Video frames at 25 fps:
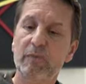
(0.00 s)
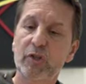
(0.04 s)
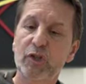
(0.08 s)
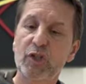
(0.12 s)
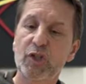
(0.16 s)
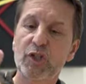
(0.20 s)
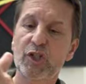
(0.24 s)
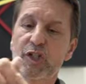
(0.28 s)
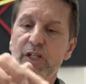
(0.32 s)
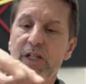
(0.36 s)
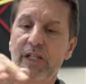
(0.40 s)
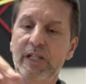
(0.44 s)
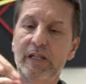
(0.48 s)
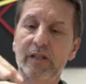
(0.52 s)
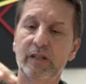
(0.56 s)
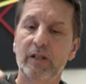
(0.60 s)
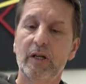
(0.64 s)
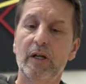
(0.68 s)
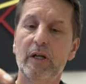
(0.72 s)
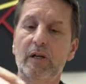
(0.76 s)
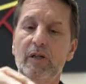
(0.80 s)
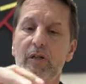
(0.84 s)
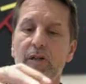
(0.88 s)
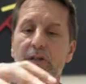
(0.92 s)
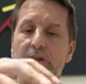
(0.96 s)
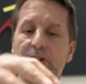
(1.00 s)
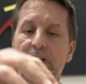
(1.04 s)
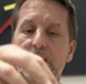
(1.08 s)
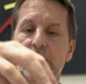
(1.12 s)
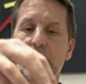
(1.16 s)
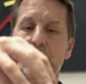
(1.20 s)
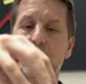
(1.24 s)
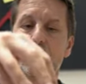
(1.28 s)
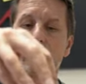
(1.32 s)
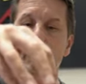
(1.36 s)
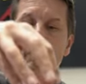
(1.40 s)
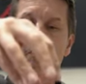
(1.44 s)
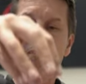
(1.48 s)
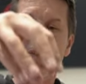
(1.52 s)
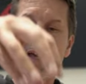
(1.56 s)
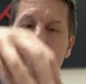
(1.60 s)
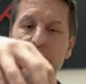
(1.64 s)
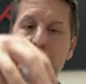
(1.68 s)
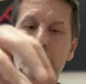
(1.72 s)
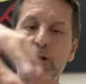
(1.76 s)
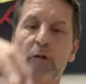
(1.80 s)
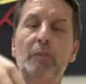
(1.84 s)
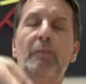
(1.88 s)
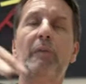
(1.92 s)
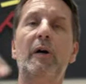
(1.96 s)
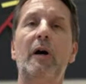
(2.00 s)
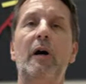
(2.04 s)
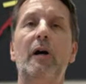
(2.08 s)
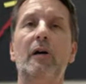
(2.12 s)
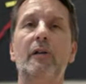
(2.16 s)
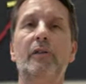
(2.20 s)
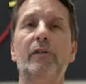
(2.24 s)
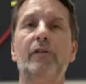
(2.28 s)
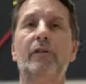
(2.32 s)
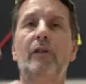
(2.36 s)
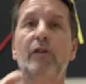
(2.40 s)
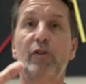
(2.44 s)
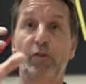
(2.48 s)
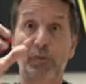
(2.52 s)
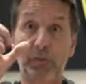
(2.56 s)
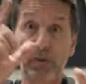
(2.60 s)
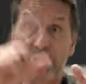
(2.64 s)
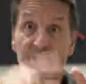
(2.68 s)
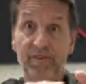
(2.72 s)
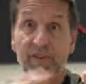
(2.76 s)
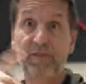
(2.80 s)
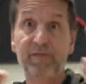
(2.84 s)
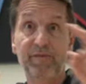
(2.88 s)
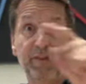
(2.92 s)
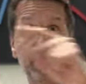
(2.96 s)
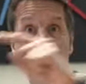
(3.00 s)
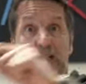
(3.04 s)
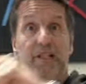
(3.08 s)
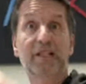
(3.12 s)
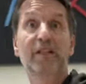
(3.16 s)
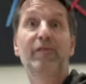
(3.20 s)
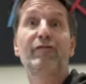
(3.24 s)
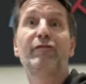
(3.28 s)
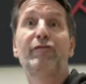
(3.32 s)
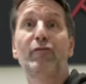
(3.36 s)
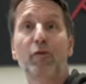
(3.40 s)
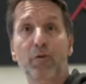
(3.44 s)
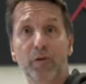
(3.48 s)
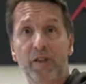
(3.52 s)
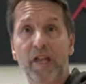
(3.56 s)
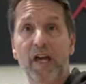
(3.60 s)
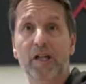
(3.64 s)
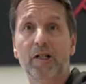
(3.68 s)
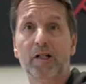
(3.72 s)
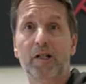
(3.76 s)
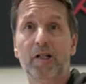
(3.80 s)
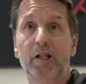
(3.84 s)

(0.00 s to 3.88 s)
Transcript: machine the metal parts specifically for that